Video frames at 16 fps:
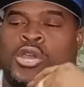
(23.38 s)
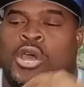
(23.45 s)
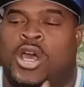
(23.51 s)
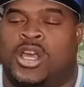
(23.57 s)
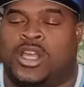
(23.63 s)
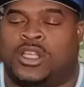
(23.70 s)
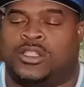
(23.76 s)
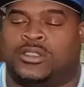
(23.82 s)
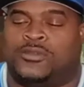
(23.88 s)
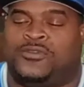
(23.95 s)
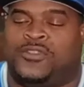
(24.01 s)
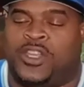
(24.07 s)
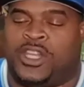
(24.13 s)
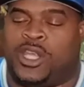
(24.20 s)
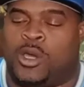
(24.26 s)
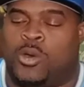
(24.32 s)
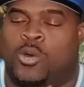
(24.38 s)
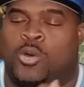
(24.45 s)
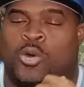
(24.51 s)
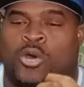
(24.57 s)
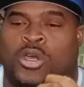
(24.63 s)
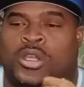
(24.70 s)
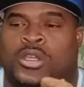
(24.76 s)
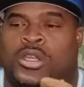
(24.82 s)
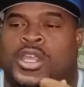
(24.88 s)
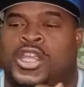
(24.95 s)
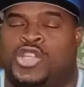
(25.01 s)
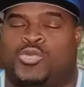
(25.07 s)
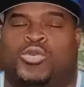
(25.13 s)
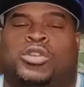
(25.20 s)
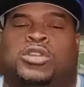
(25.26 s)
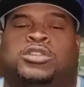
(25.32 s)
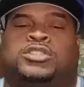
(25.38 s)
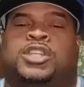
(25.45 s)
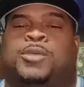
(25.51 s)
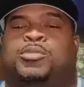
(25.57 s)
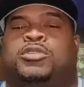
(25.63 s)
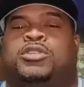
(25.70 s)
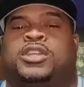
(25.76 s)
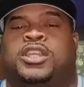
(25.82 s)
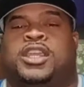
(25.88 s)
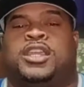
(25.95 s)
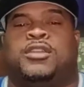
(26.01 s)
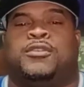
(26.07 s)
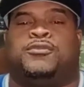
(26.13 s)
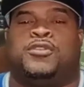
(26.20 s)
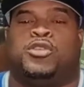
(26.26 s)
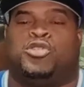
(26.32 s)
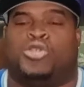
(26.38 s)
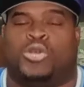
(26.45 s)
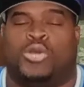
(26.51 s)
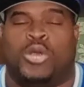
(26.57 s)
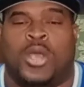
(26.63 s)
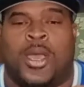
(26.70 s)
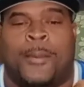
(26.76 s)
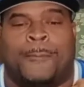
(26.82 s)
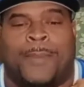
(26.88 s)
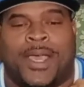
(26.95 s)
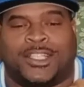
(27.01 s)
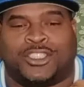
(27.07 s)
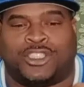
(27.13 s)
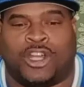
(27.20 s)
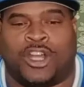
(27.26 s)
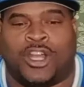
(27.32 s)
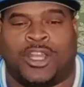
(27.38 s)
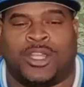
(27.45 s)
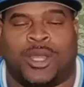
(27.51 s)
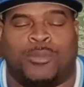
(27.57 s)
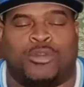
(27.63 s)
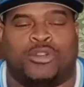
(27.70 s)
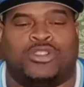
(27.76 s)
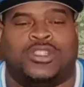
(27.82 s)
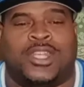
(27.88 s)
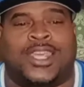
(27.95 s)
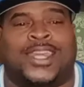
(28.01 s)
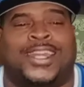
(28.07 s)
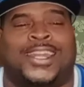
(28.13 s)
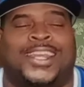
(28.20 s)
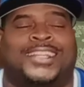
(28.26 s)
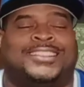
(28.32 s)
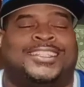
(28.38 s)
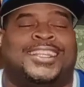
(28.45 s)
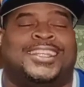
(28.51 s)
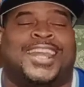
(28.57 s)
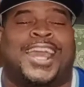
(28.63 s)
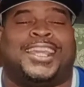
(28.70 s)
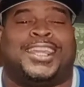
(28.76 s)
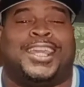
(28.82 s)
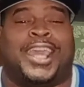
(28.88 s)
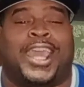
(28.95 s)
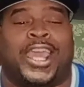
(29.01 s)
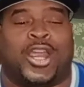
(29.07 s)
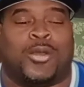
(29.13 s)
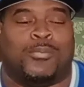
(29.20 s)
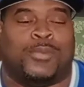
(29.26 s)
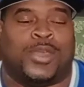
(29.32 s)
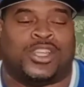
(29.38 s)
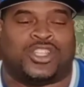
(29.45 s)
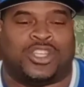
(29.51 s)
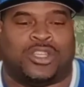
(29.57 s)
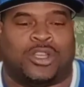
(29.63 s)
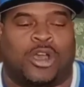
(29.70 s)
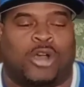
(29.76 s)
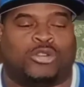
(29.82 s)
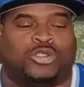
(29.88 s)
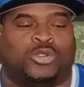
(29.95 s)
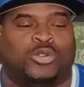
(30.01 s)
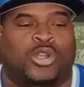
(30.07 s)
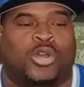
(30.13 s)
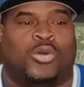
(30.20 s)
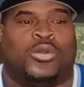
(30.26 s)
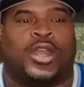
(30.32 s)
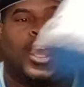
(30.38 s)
a video on each one separately in the future. But starting at number 10 is the Nike Air Mission, also known